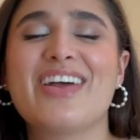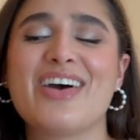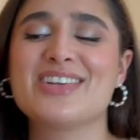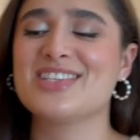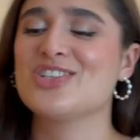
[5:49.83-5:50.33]
I
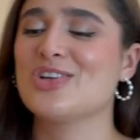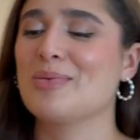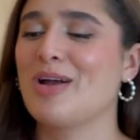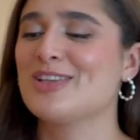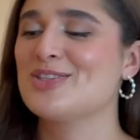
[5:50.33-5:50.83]
honestly should have
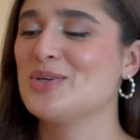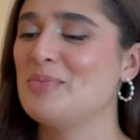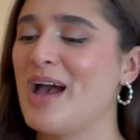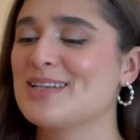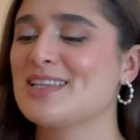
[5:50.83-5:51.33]
bought two
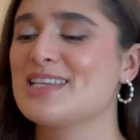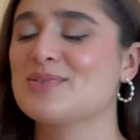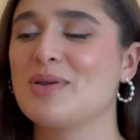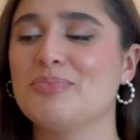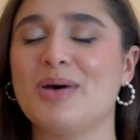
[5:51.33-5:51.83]
packs of
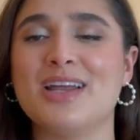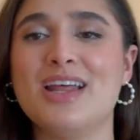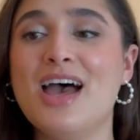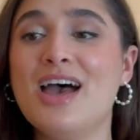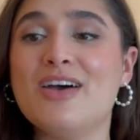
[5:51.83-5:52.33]
this one, but
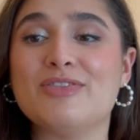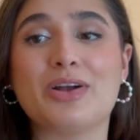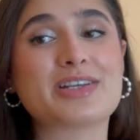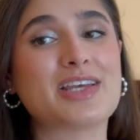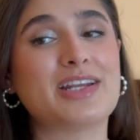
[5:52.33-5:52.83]

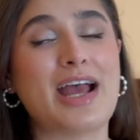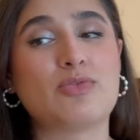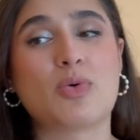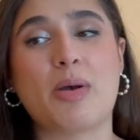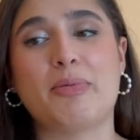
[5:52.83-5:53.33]
very excited to have
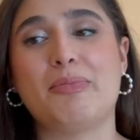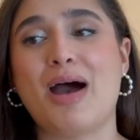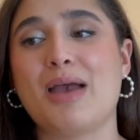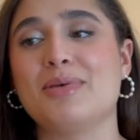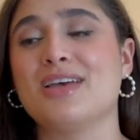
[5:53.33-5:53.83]
warm apple
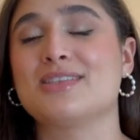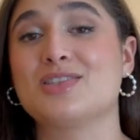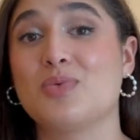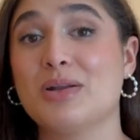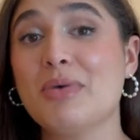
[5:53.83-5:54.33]
pie because
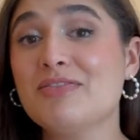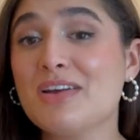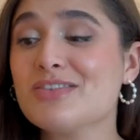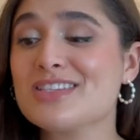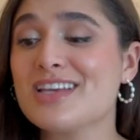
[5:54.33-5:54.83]
it's one of my
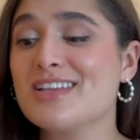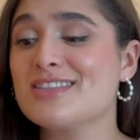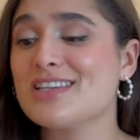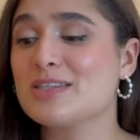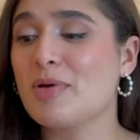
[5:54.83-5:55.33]
favorite
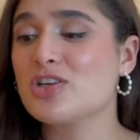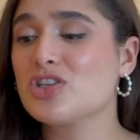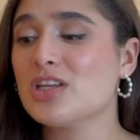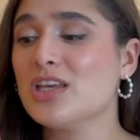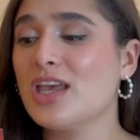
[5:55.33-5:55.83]
scents,
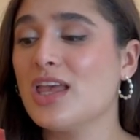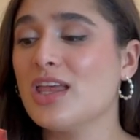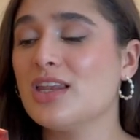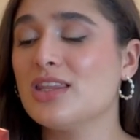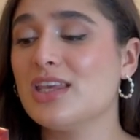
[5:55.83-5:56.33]
especially
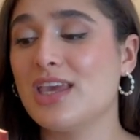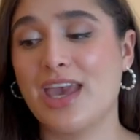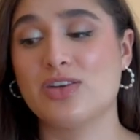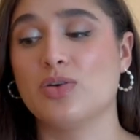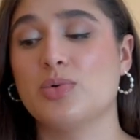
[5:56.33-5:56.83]
in the
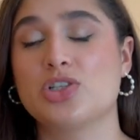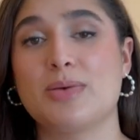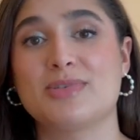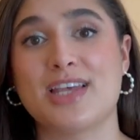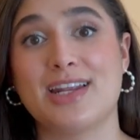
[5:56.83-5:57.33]
candle, which
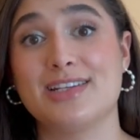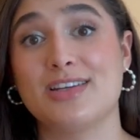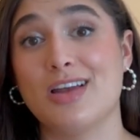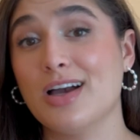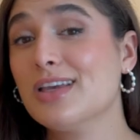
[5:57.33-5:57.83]
I'm sad I
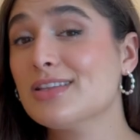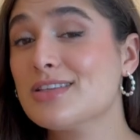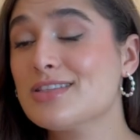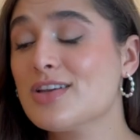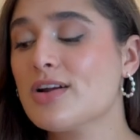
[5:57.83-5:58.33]
did not get
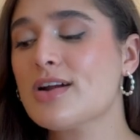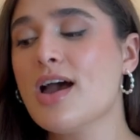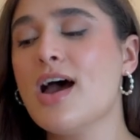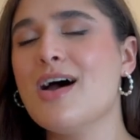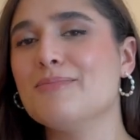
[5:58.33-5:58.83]
this year,
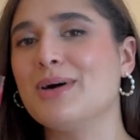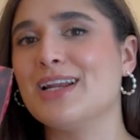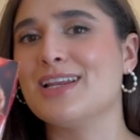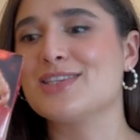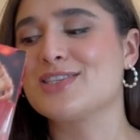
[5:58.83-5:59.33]
but
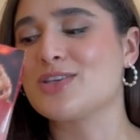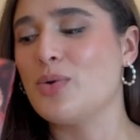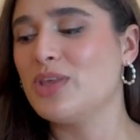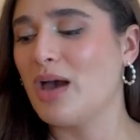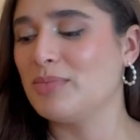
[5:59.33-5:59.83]
it is so
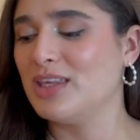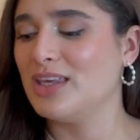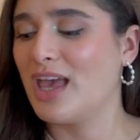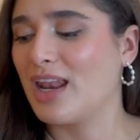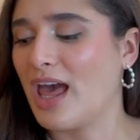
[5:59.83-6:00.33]

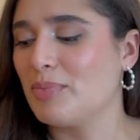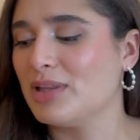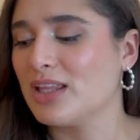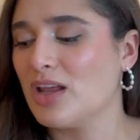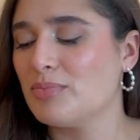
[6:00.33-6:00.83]
yummy and I
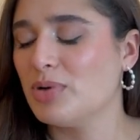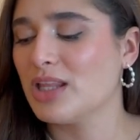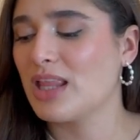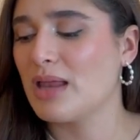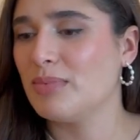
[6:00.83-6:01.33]
plan on
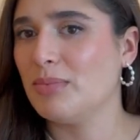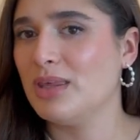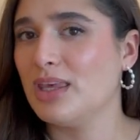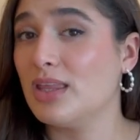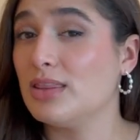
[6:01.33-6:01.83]
putting that
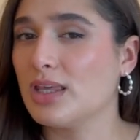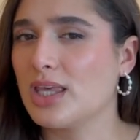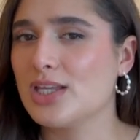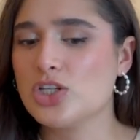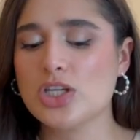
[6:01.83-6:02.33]
maybe in the
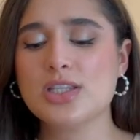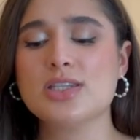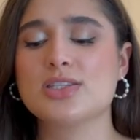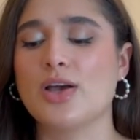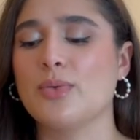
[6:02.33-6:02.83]
kitchen.
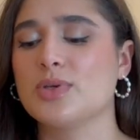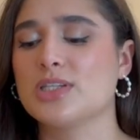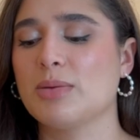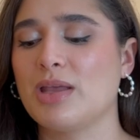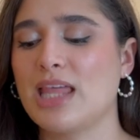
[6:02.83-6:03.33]
So we'll
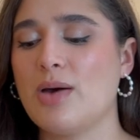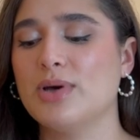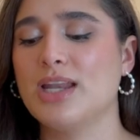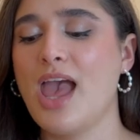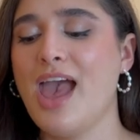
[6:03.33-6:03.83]
about that
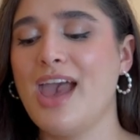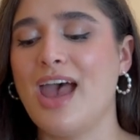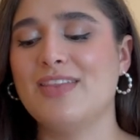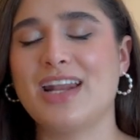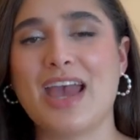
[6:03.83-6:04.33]
one.
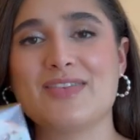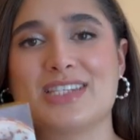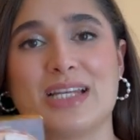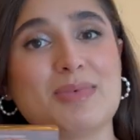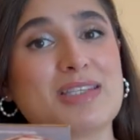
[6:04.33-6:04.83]
And then I have
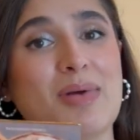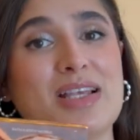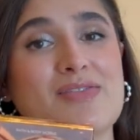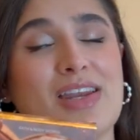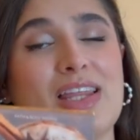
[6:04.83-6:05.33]
cinnamon
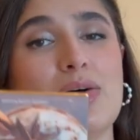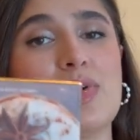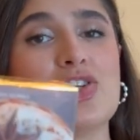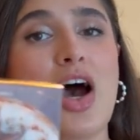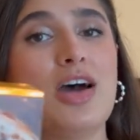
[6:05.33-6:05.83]
spice vanilla,
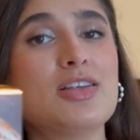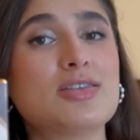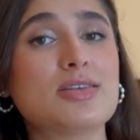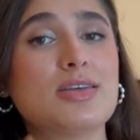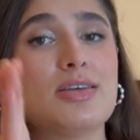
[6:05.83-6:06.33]
which
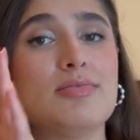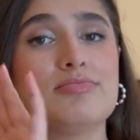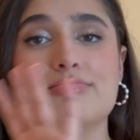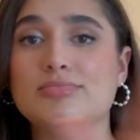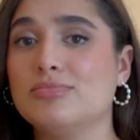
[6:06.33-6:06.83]
honestly
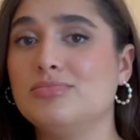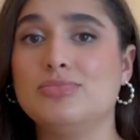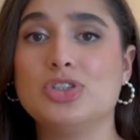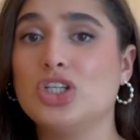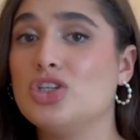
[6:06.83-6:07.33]

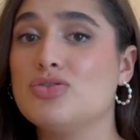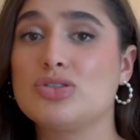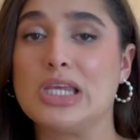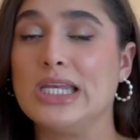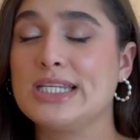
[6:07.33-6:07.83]
could
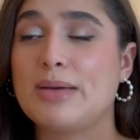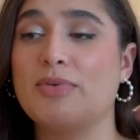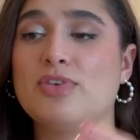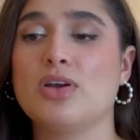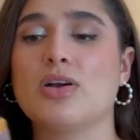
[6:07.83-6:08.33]
use any time
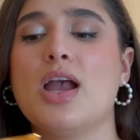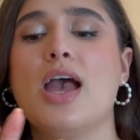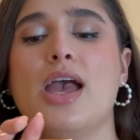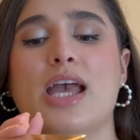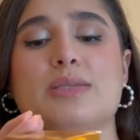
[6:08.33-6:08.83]
of year.
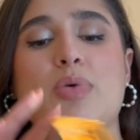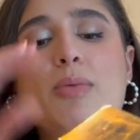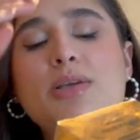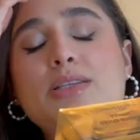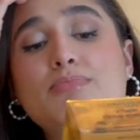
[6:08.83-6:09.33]
It's
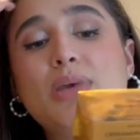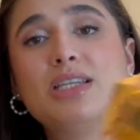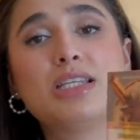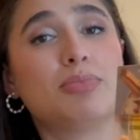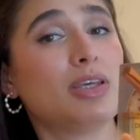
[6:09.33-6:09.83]
probably
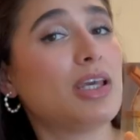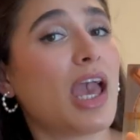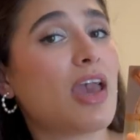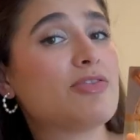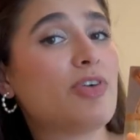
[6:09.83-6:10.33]
meant to be
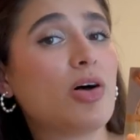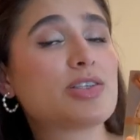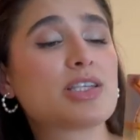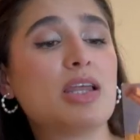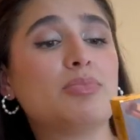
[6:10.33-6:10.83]
a fall
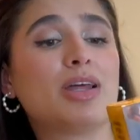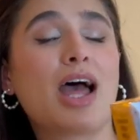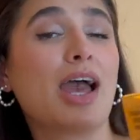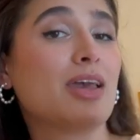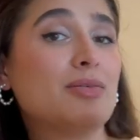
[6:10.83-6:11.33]
scent, but
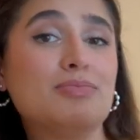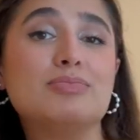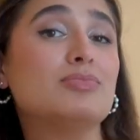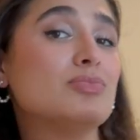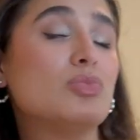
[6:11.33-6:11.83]
I
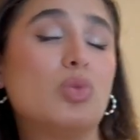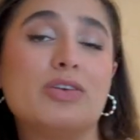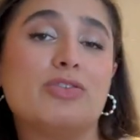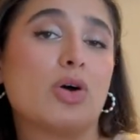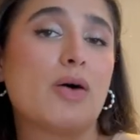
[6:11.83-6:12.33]
would
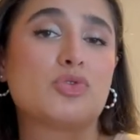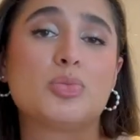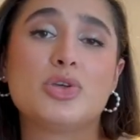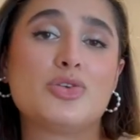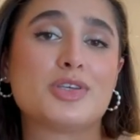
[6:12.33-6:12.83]
feel
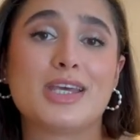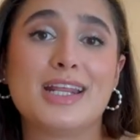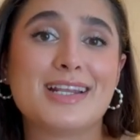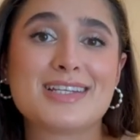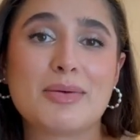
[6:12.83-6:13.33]
comfortable using it
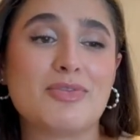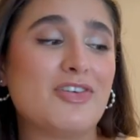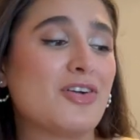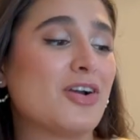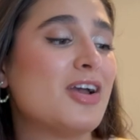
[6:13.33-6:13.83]
any time of
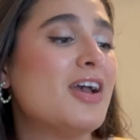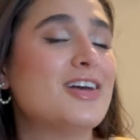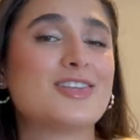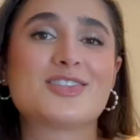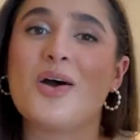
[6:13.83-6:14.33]
year.
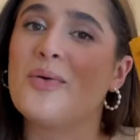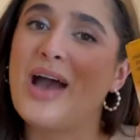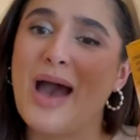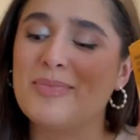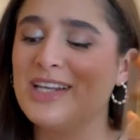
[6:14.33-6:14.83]
So
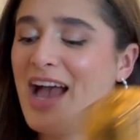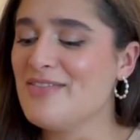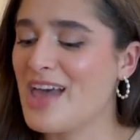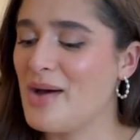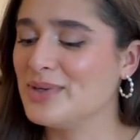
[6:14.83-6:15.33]
happy to
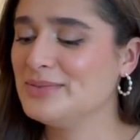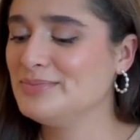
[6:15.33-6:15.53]
have that one.